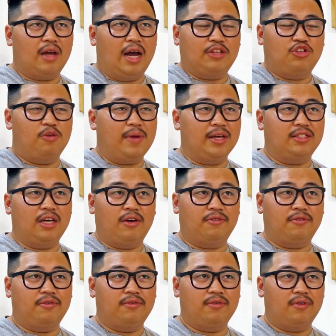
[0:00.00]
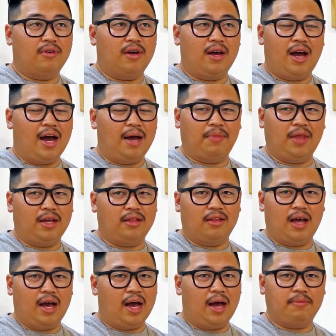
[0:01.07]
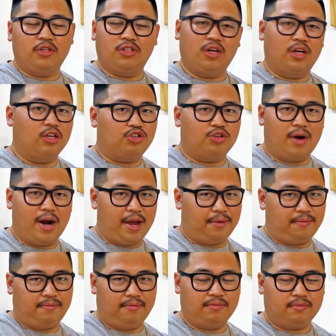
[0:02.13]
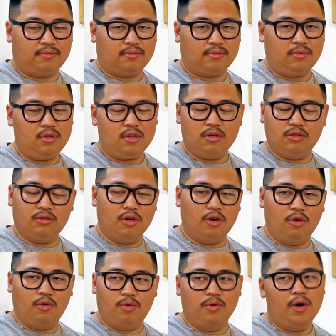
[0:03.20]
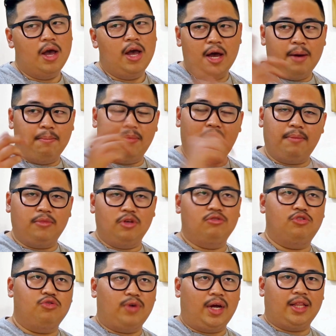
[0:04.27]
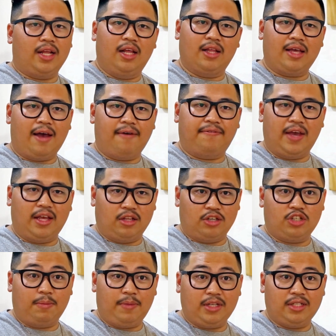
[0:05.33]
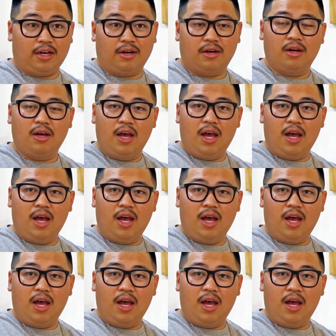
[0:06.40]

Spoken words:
I told myself, I'm done, I'm just gonna try. So Mom used to run a little cafe in the shopping center.